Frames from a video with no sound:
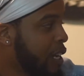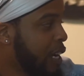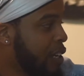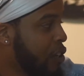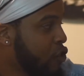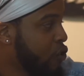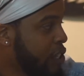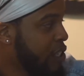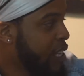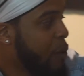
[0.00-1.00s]
nigga in the
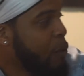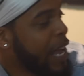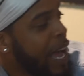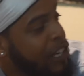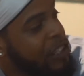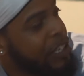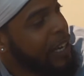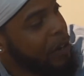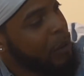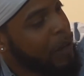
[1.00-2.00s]
streets that we actually
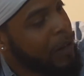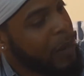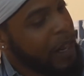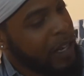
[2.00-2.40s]
care about.